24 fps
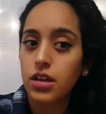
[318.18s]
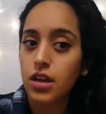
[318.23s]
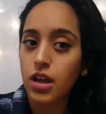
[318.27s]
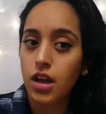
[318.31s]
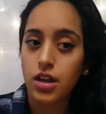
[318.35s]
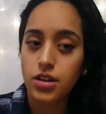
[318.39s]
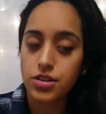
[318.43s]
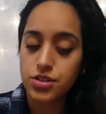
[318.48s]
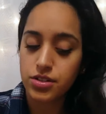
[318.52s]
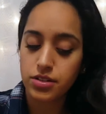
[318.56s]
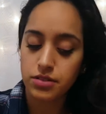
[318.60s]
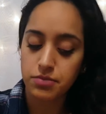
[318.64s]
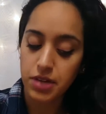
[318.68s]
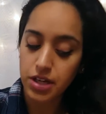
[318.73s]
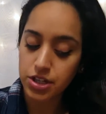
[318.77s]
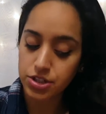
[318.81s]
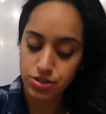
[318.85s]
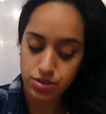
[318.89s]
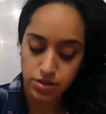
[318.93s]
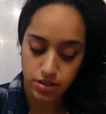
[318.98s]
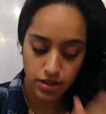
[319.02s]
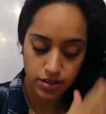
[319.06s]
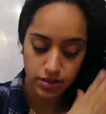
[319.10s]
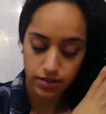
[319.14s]
And just make
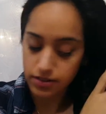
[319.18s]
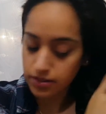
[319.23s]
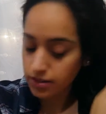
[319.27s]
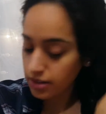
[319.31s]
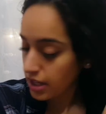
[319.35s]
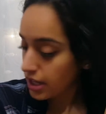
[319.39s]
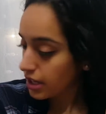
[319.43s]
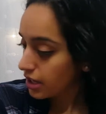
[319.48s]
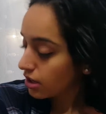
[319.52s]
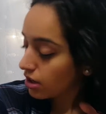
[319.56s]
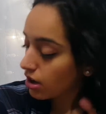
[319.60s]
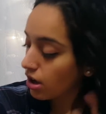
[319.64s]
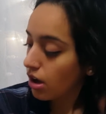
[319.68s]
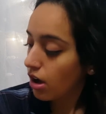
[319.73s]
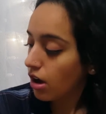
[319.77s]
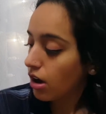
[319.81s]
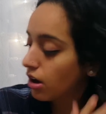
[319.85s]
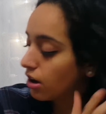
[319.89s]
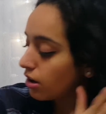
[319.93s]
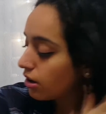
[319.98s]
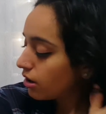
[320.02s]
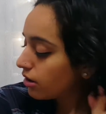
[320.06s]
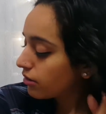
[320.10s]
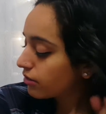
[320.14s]
sure it's like
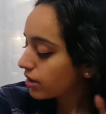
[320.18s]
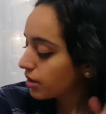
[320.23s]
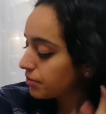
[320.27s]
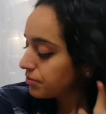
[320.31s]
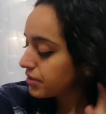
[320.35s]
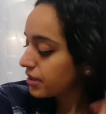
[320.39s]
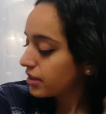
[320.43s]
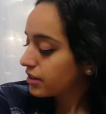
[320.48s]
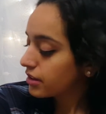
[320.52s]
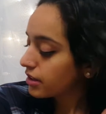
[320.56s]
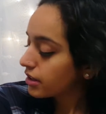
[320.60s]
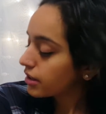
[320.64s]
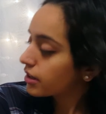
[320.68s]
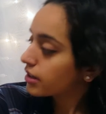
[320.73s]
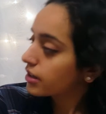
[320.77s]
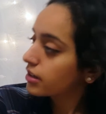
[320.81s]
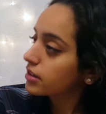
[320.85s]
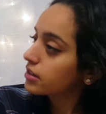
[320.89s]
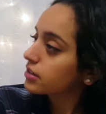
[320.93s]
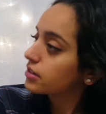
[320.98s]
all rubbed in there.